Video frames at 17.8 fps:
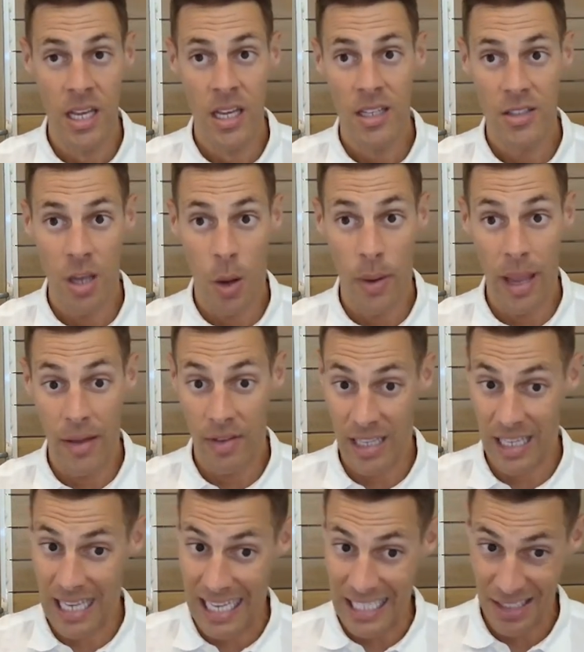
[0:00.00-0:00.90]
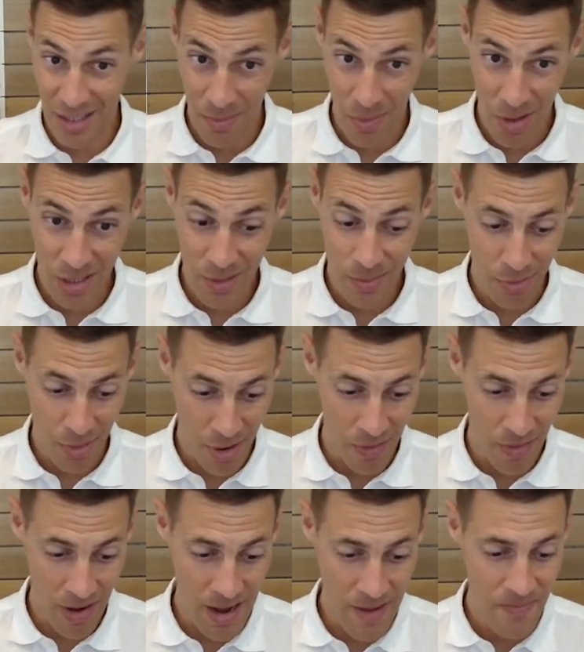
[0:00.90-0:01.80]
So we have a customised
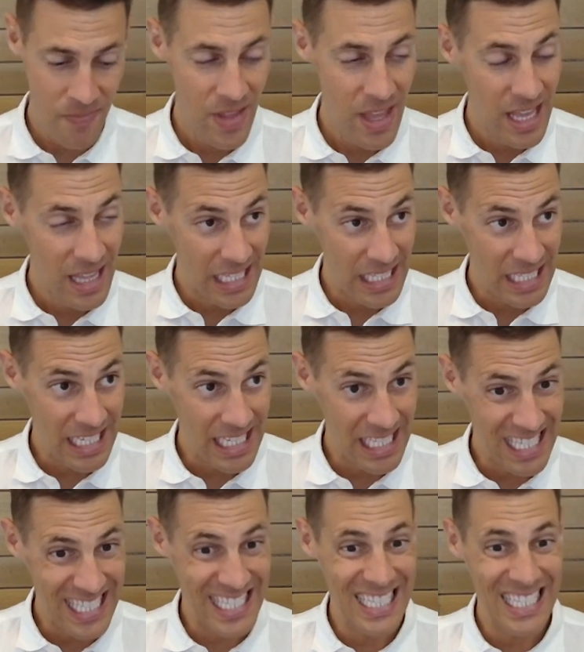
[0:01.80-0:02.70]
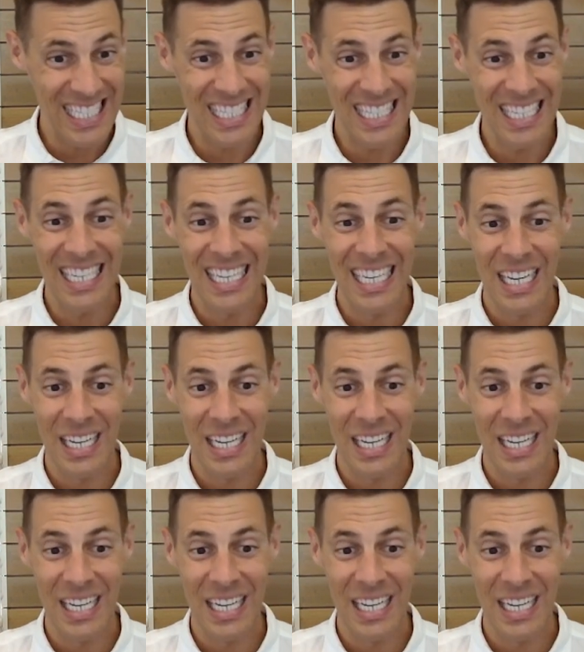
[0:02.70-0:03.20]
program that's consistent,